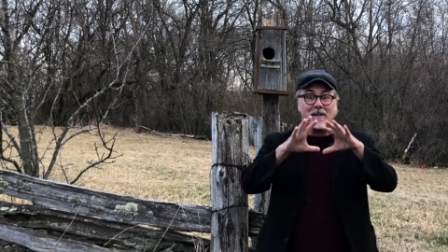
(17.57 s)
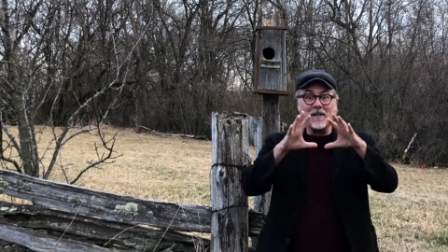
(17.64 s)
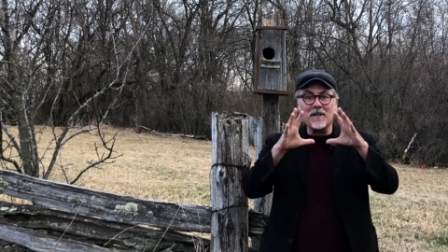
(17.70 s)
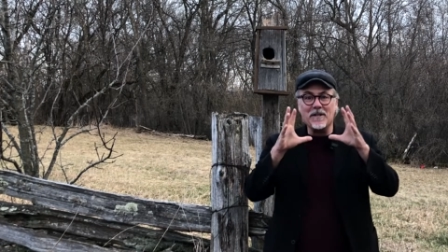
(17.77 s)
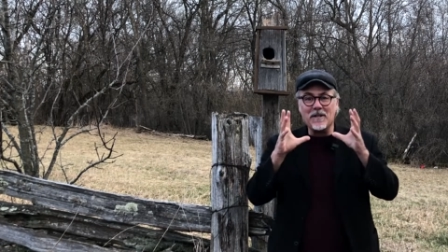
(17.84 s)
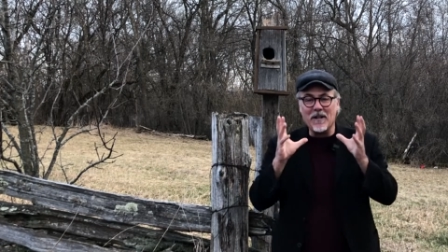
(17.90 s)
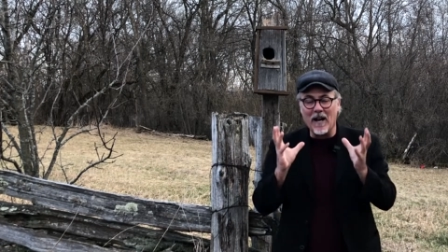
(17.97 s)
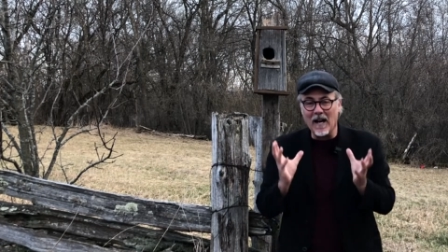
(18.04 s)
the
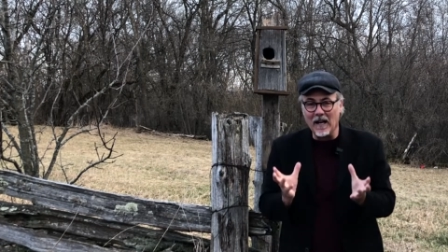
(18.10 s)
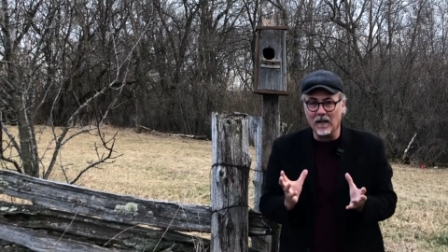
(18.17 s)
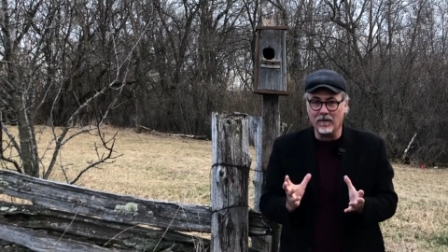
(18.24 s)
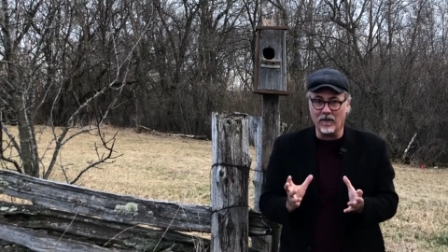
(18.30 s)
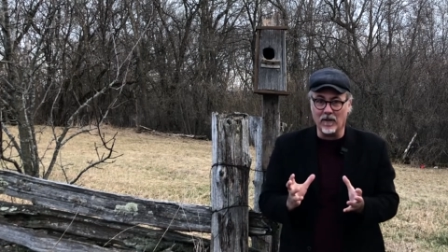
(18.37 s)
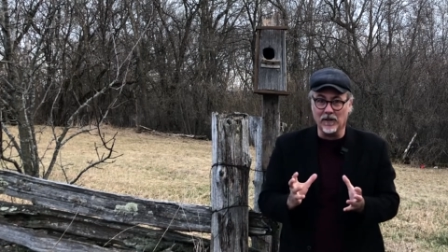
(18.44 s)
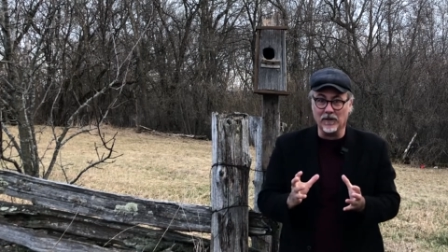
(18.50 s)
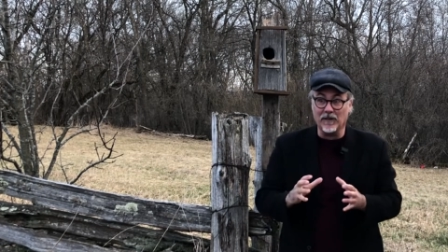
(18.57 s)
entire
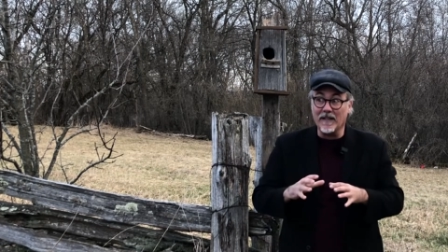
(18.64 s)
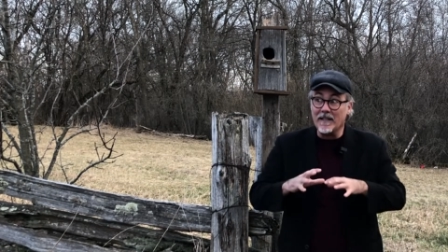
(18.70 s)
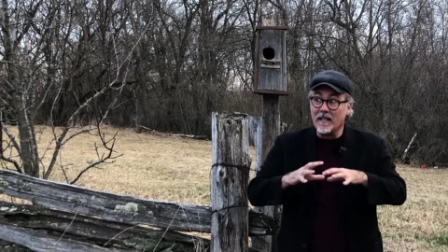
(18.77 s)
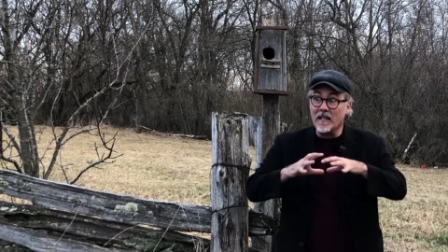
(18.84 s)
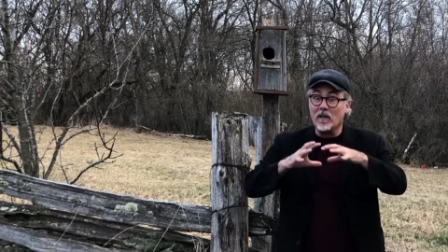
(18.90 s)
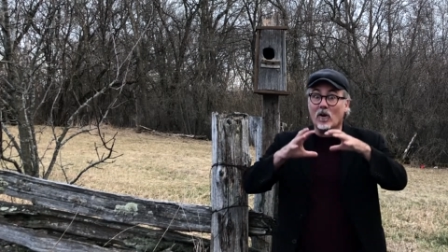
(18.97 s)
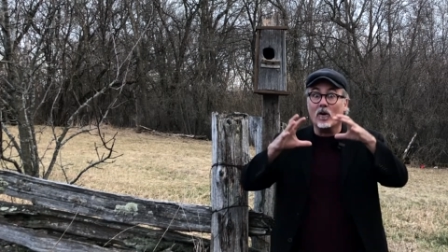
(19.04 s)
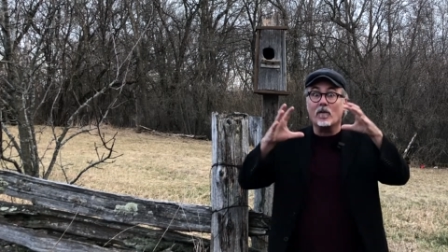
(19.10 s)
verse in
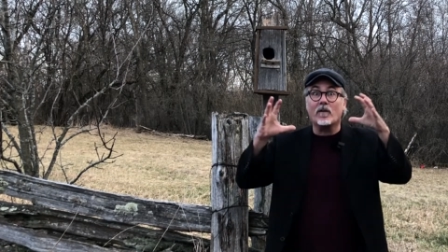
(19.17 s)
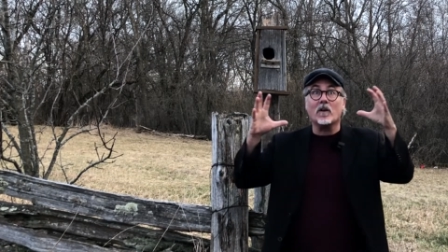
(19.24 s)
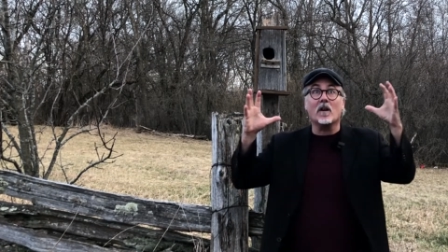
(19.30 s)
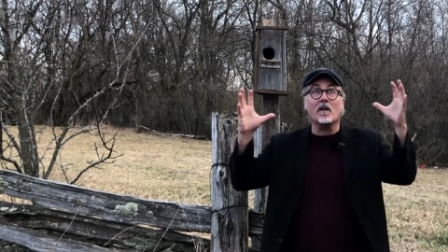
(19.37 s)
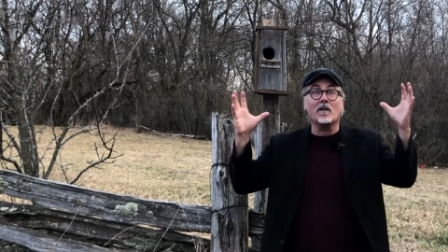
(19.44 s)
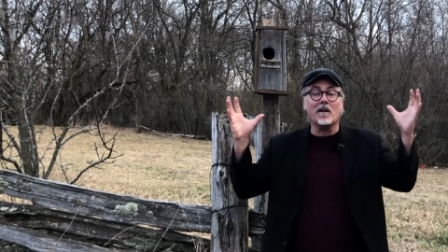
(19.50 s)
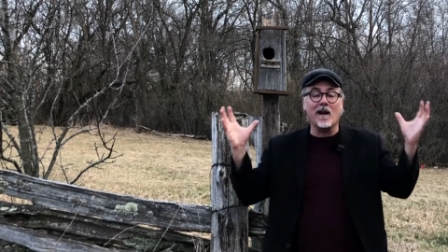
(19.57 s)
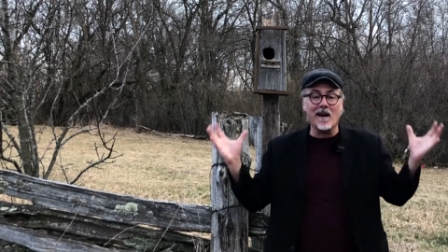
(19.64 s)
the
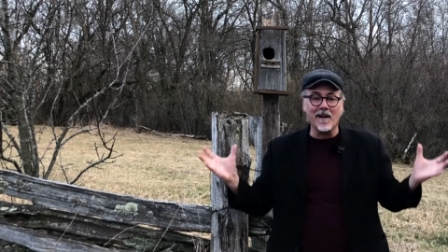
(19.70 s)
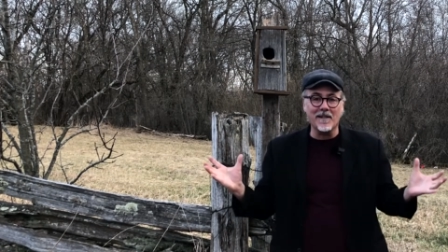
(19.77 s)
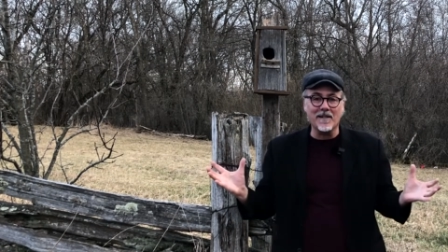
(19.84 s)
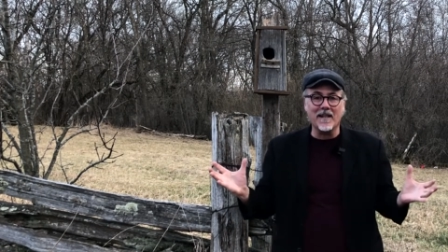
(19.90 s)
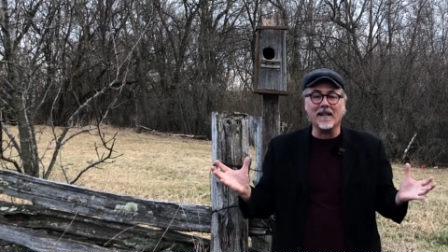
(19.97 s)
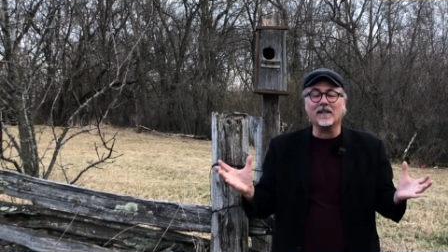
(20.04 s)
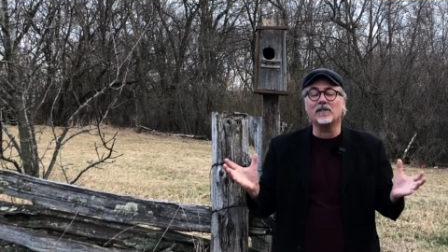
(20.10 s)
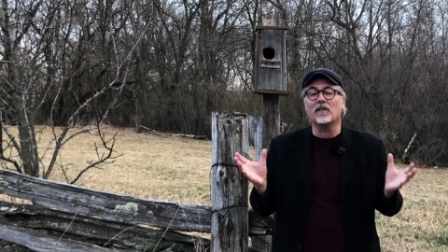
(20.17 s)
overall
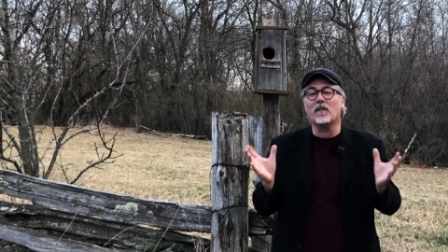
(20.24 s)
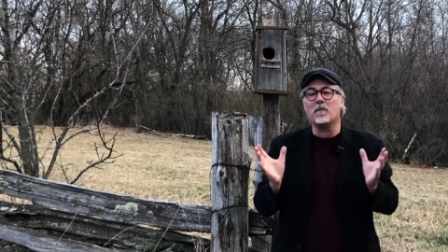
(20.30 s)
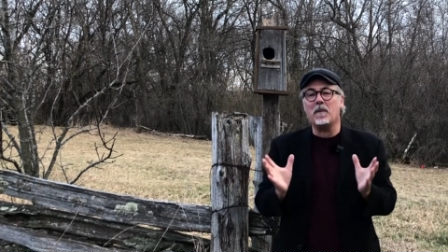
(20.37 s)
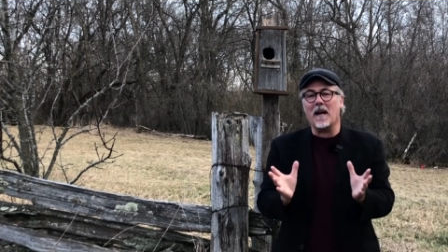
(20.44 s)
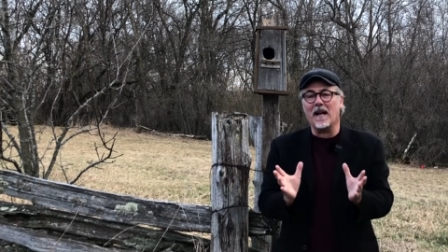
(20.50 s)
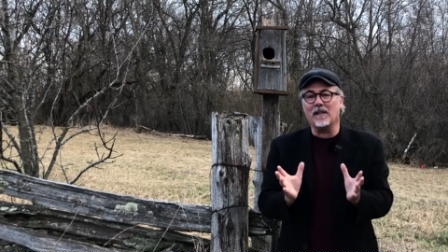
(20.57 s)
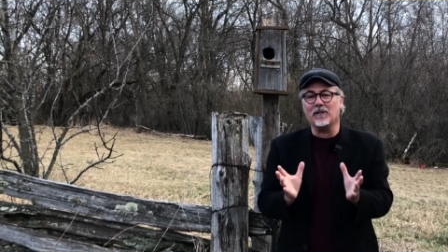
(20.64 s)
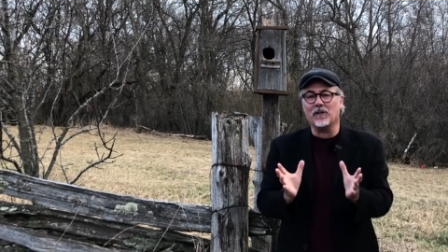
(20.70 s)
context of the
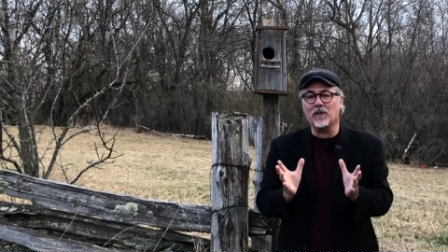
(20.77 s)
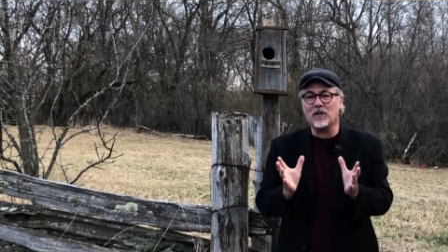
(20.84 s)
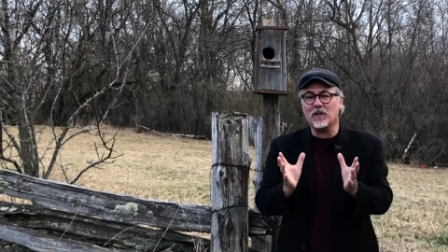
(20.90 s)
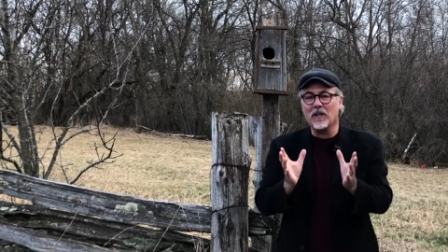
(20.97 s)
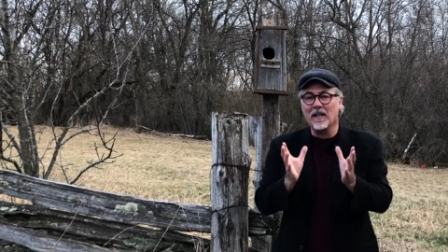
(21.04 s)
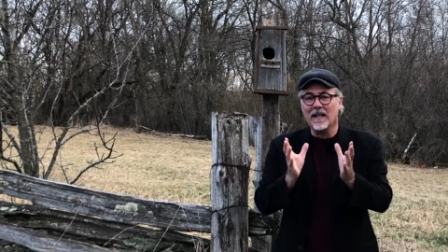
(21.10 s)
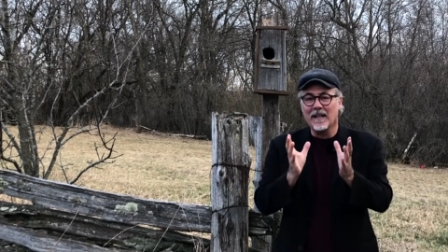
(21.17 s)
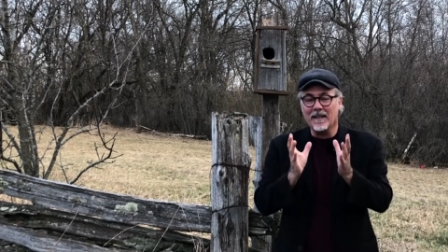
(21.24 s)

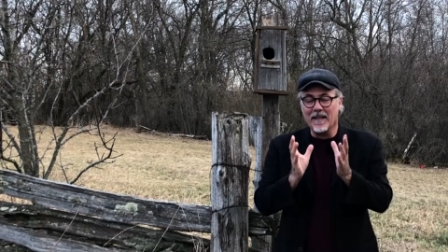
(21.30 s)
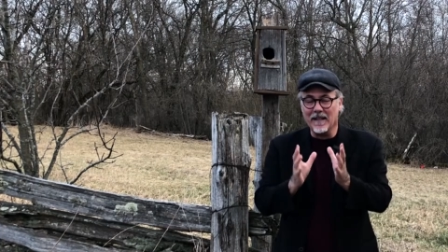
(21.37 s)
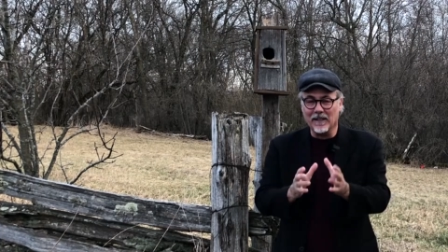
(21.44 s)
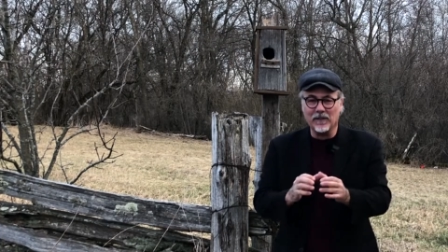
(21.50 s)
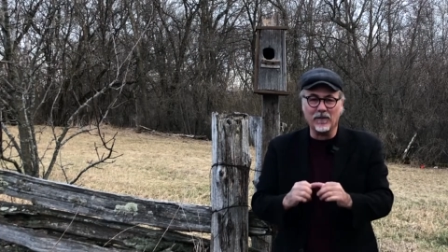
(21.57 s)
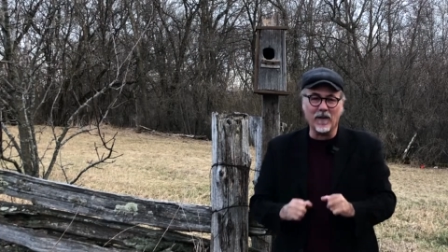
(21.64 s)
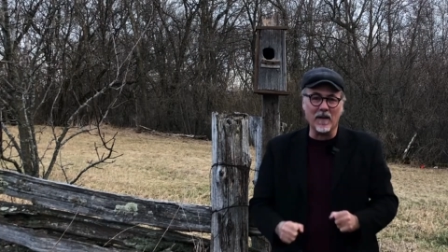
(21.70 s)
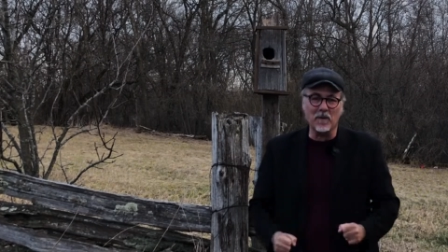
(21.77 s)
passage that
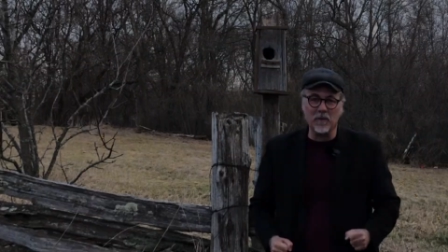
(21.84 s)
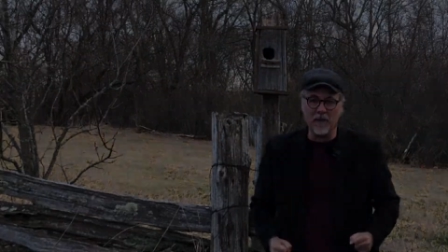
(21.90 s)
is found